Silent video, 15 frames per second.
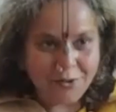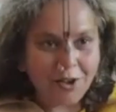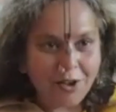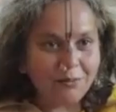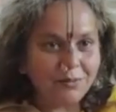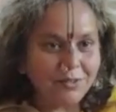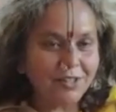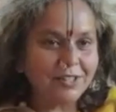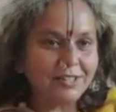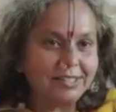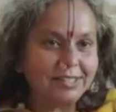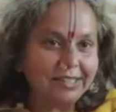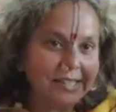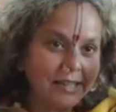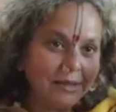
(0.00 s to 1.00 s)
From the
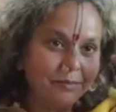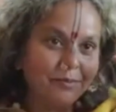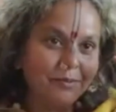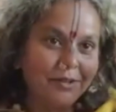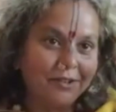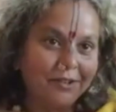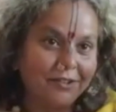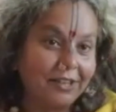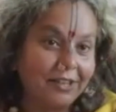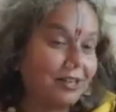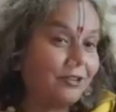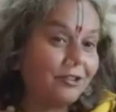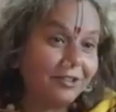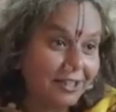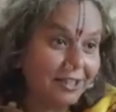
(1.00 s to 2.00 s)
deep,
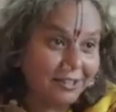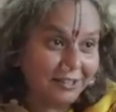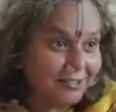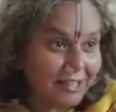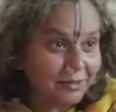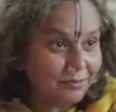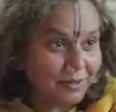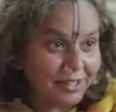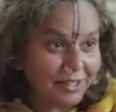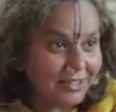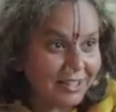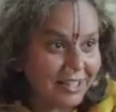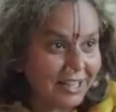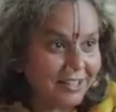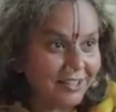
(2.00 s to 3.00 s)
that Rig
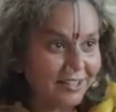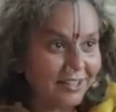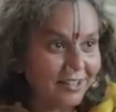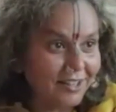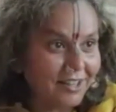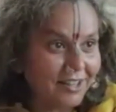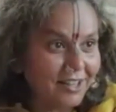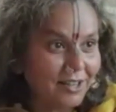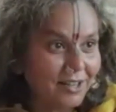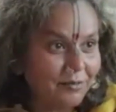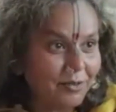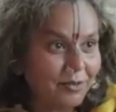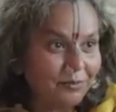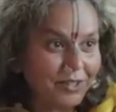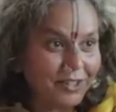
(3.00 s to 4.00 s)
Veda said,
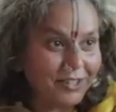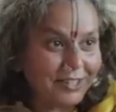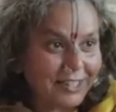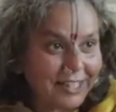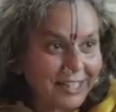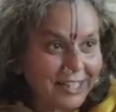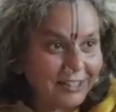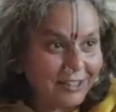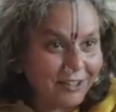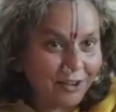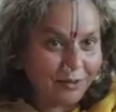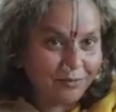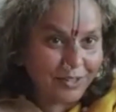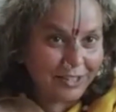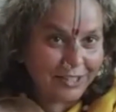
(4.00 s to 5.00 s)
from the seed
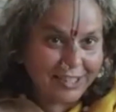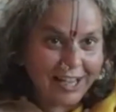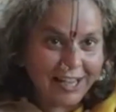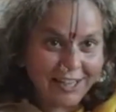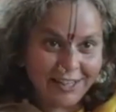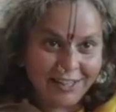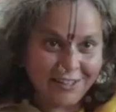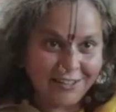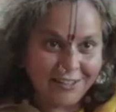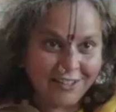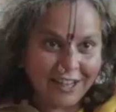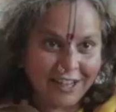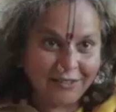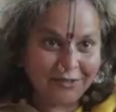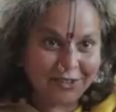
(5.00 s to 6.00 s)
of desire,
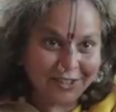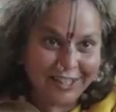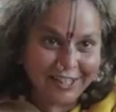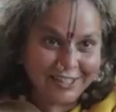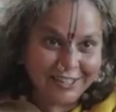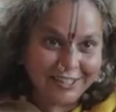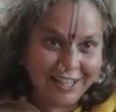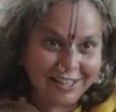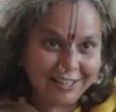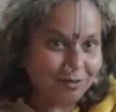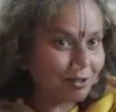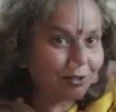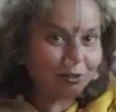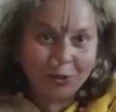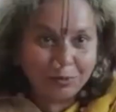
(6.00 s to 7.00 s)
everything
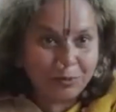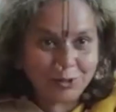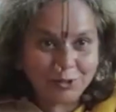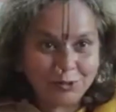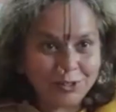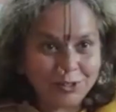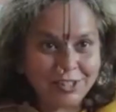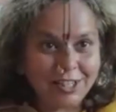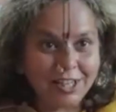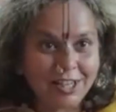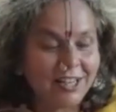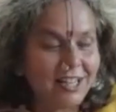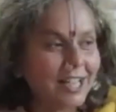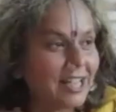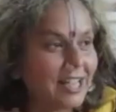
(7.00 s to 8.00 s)
started, because nobody was
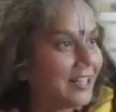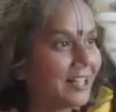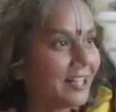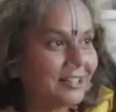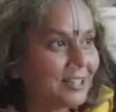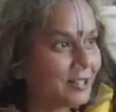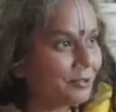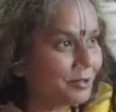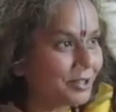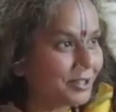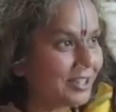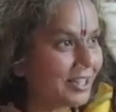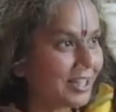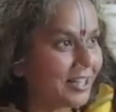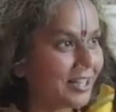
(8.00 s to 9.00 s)
there. Nothing
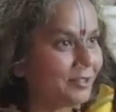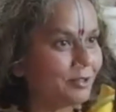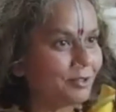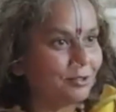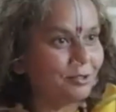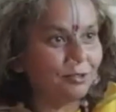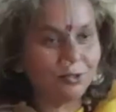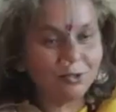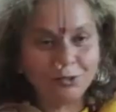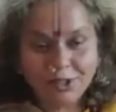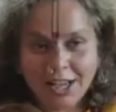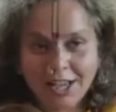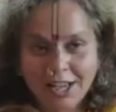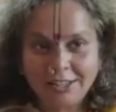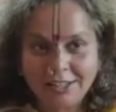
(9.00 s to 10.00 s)
was there. There was no
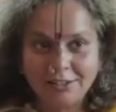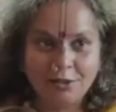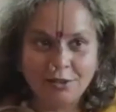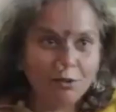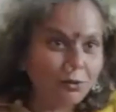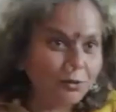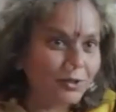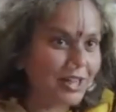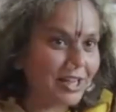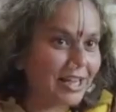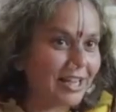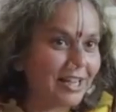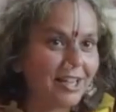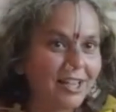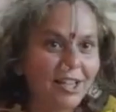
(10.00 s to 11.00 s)
night, no
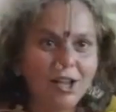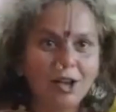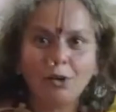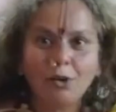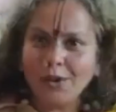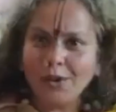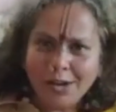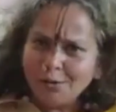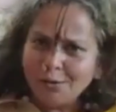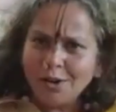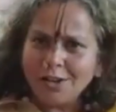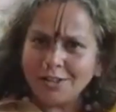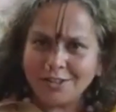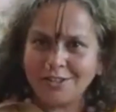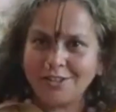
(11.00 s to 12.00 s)
day. Where
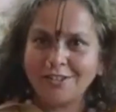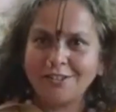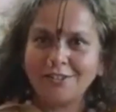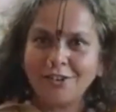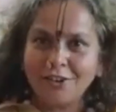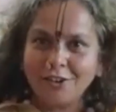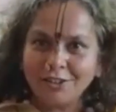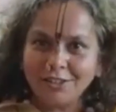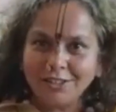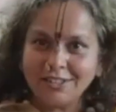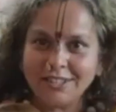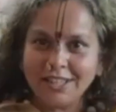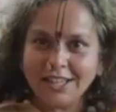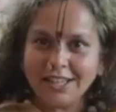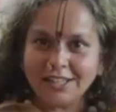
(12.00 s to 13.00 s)
was all
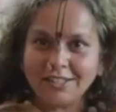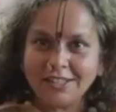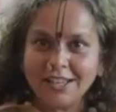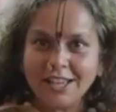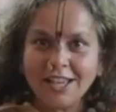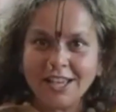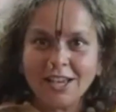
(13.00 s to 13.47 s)
these things?